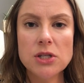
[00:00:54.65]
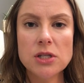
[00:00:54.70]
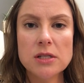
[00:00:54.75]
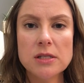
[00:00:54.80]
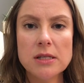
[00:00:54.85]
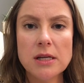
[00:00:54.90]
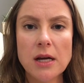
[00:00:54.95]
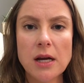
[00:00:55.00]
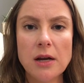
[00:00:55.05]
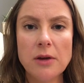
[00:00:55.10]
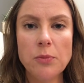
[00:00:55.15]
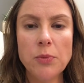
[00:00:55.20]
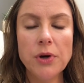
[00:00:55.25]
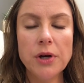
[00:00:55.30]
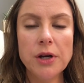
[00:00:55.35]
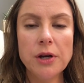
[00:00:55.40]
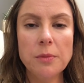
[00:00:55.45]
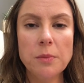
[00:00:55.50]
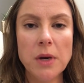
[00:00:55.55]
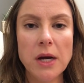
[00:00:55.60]
just to kind of
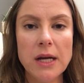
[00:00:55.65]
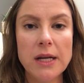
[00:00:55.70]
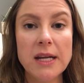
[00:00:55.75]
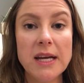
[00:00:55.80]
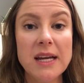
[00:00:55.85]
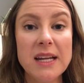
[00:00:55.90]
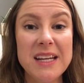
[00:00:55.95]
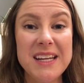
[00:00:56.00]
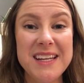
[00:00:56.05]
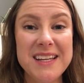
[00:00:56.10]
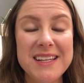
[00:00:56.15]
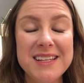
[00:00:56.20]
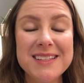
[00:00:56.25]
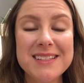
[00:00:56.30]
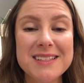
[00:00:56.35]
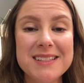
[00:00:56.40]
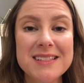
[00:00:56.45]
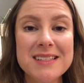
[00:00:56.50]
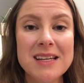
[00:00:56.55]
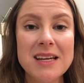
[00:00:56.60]
put your mind at
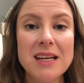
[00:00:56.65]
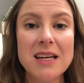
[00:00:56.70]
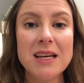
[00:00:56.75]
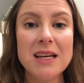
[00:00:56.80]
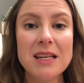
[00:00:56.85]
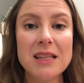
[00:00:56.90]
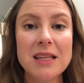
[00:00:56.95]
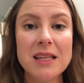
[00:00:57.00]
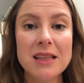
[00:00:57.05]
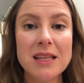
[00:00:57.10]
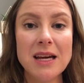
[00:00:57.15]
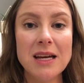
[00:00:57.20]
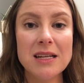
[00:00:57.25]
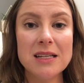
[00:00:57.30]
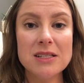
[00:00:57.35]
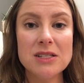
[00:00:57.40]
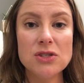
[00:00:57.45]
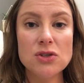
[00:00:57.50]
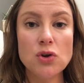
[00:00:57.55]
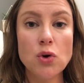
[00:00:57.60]
ease that
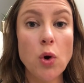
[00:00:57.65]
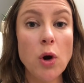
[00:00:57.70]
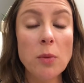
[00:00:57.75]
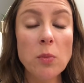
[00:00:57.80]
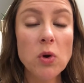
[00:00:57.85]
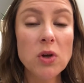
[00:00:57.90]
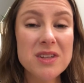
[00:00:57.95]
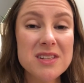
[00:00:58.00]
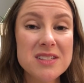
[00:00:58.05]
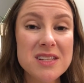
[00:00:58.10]
is normal.